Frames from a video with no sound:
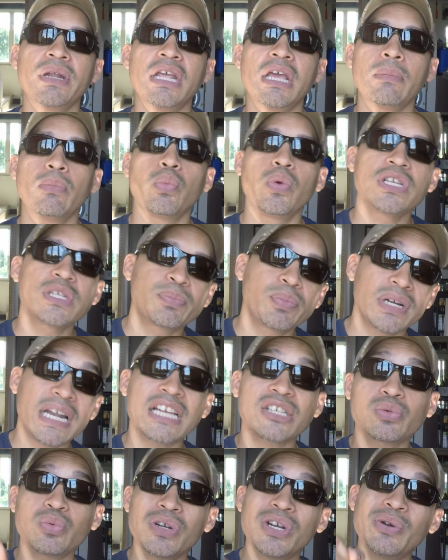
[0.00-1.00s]
and him whispered.
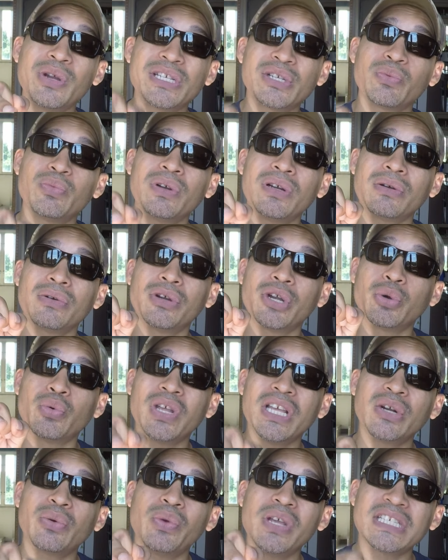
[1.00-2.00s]
That's really the reason, the
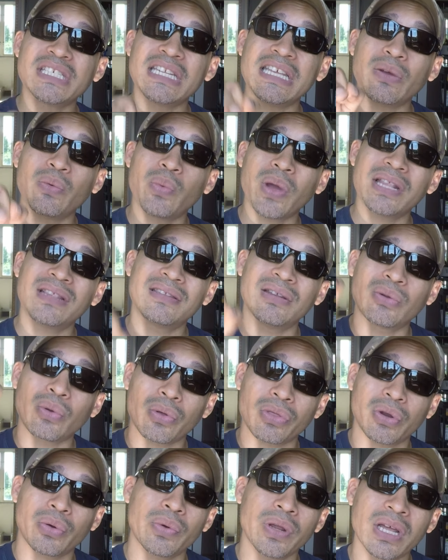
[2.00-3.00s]
real reason he went to
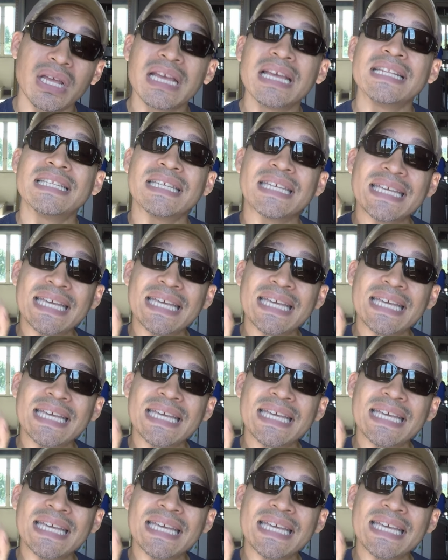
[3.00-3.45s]
North Korea to